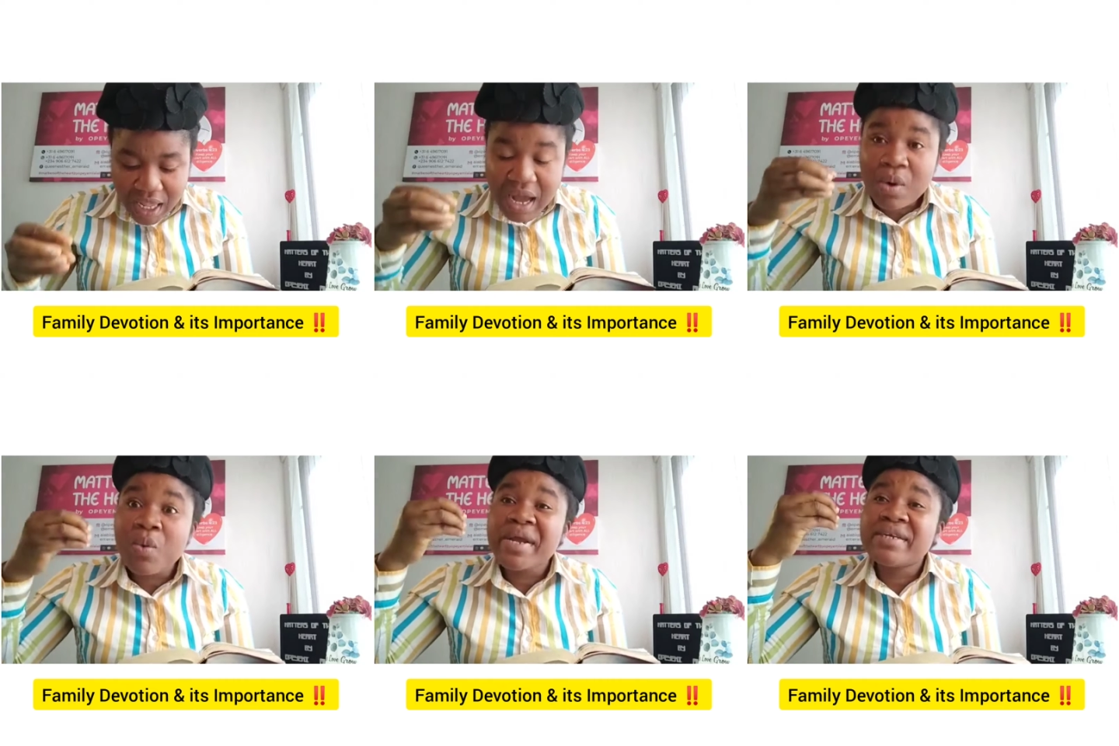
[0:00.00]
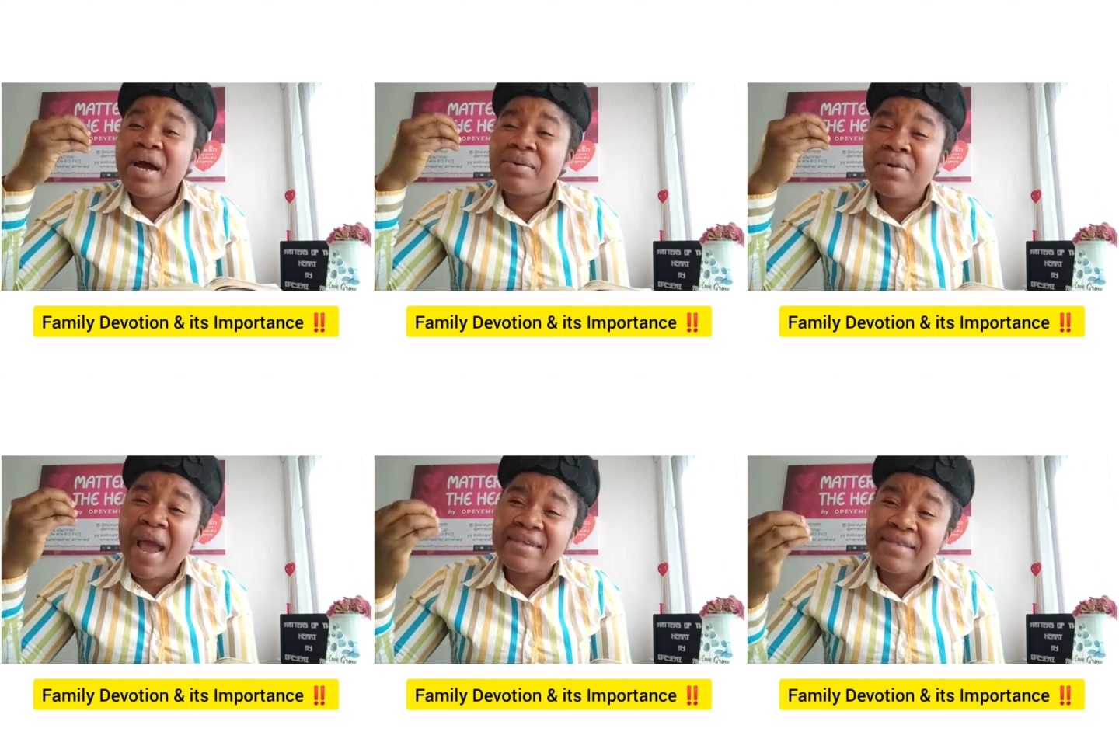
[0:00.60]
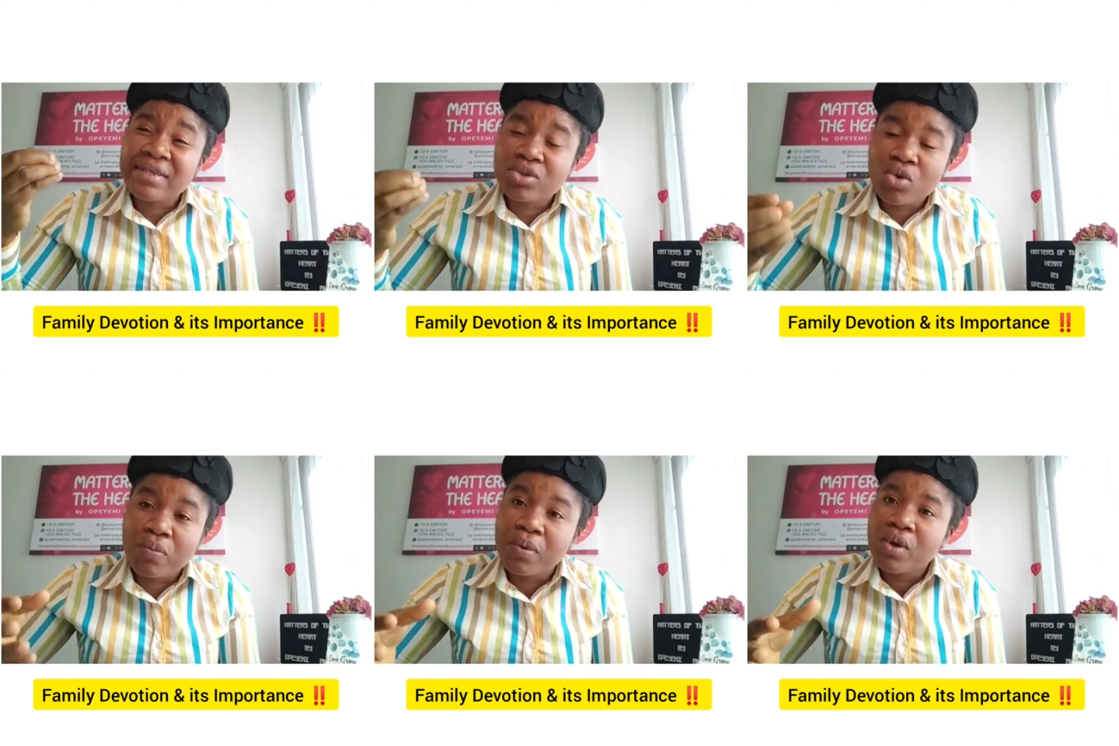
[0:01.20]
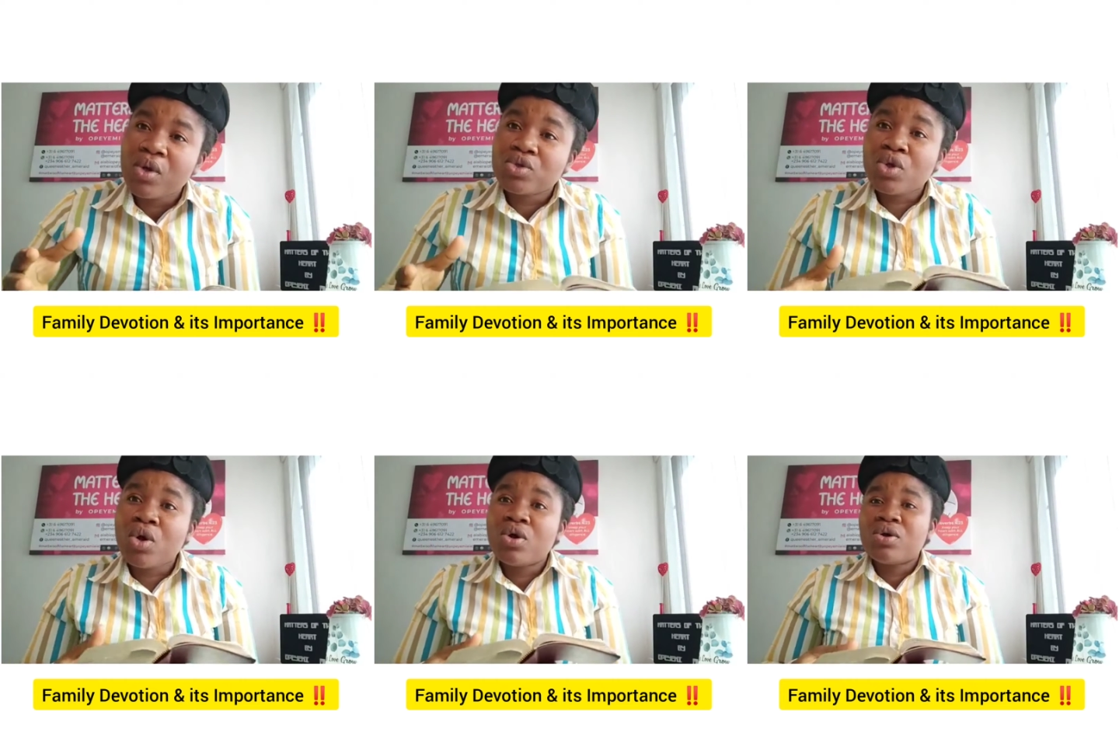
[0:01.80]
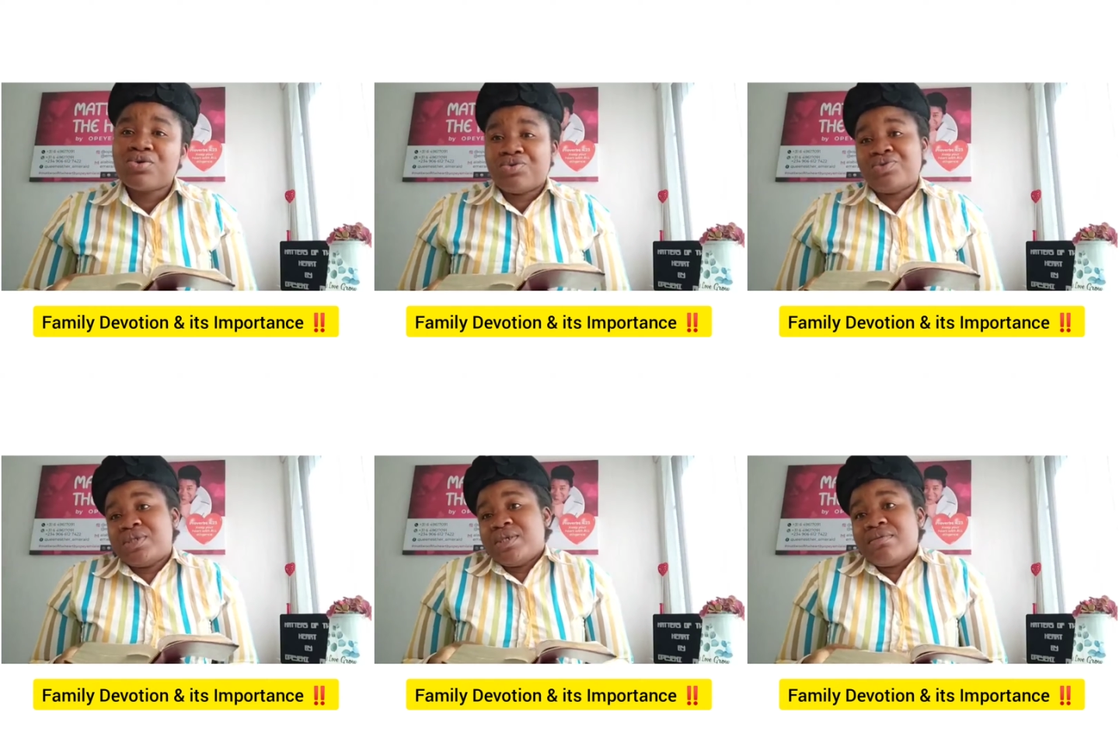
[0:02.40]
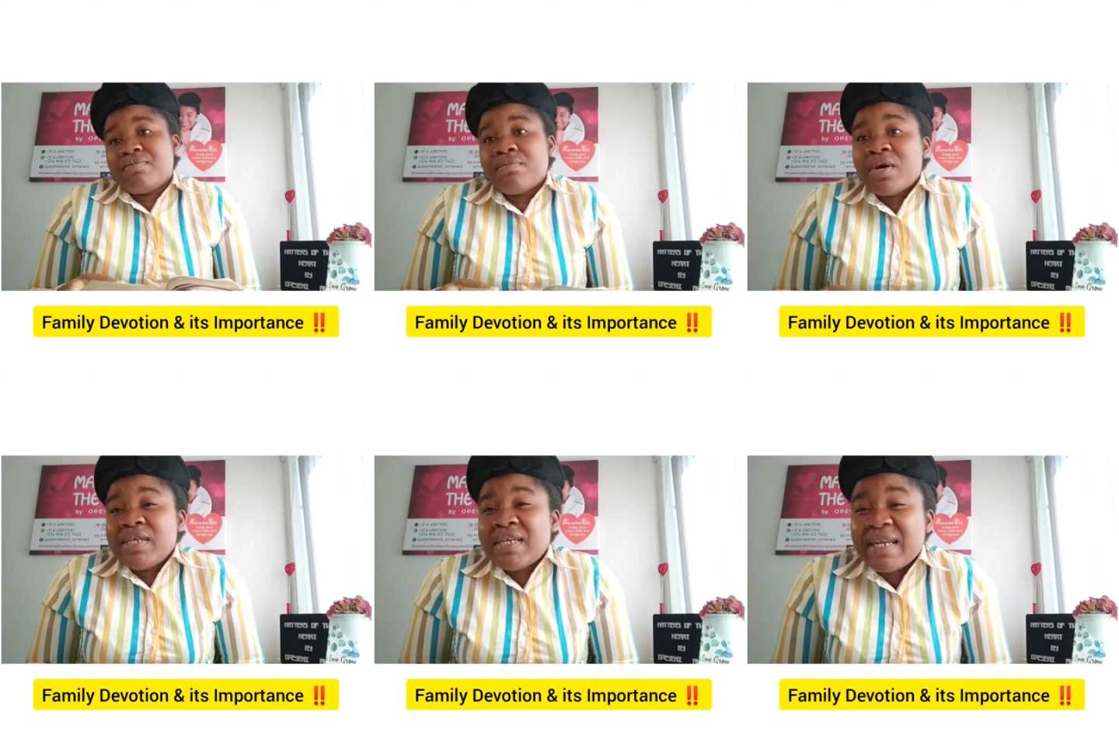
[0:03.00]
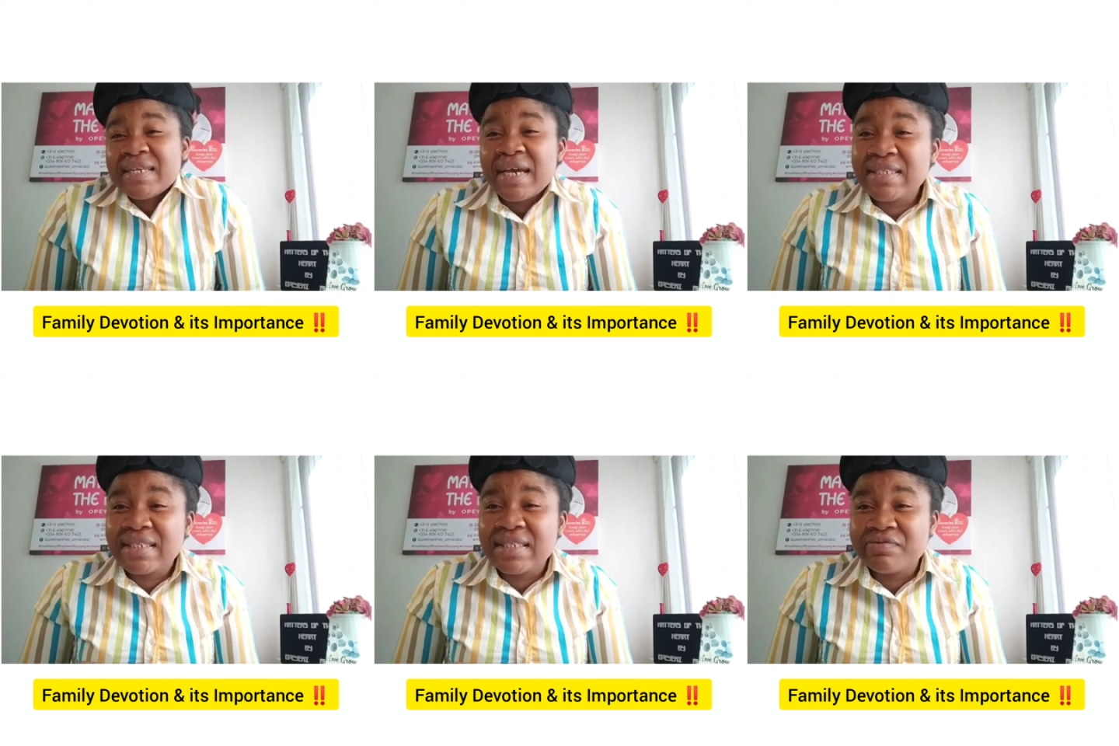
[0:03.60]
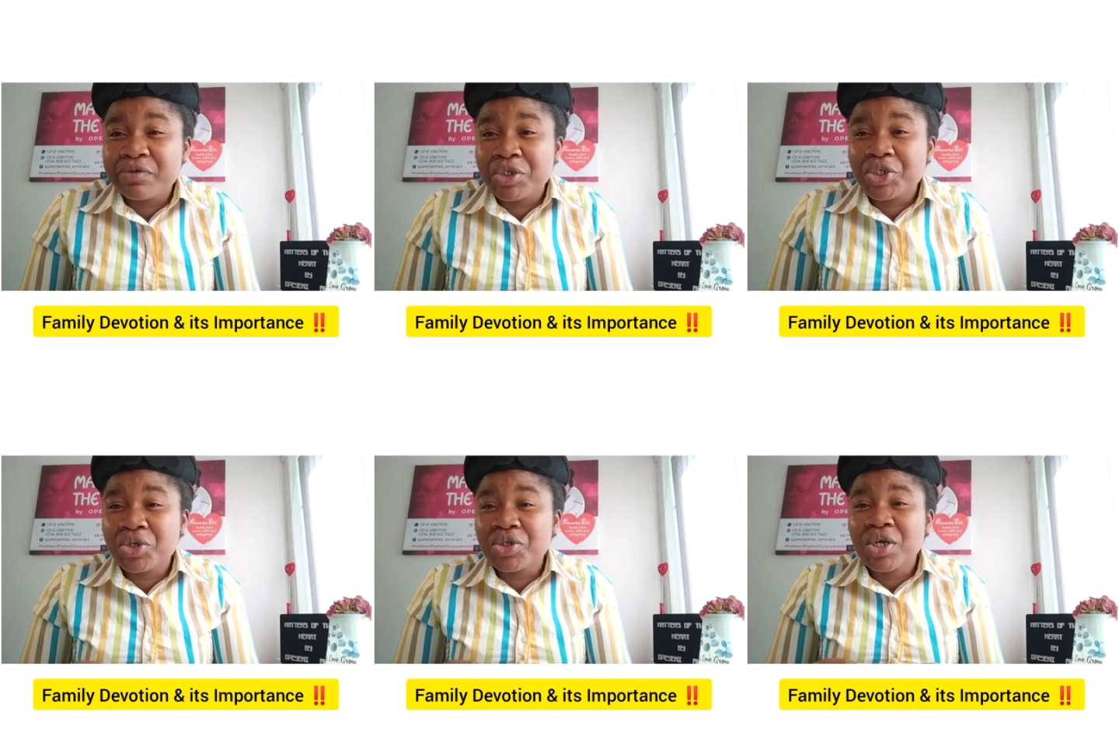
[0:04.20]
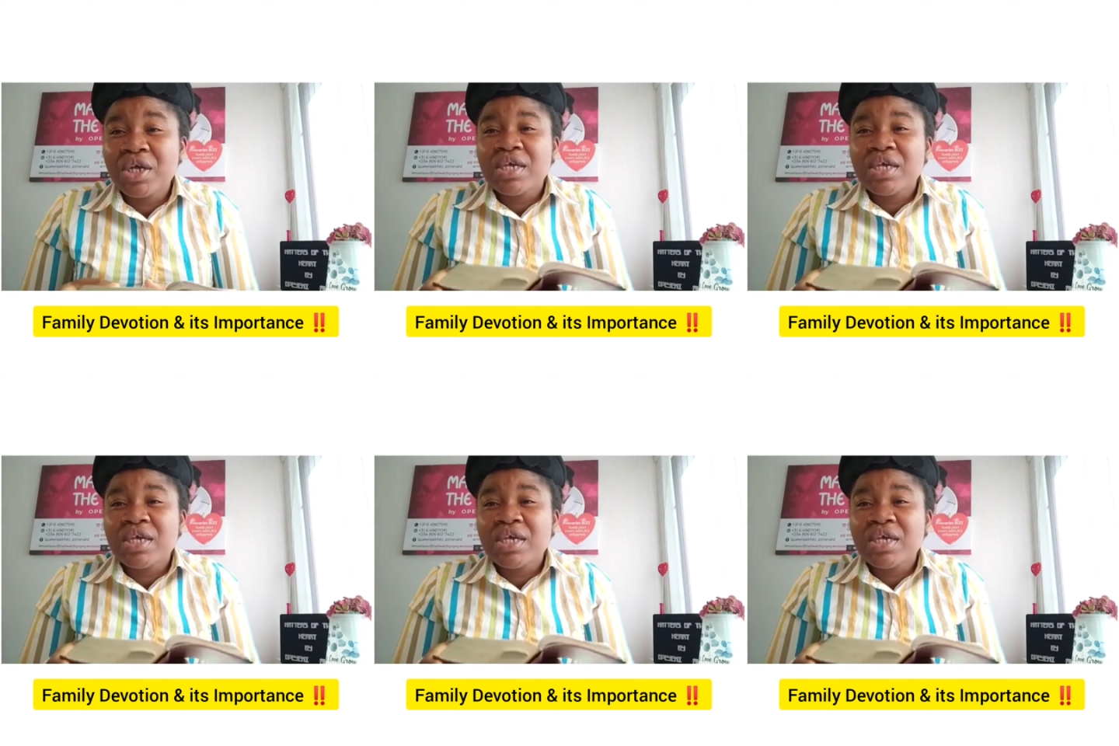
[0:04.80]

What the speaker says: And when thou risest up. So, you see, morning and night devotion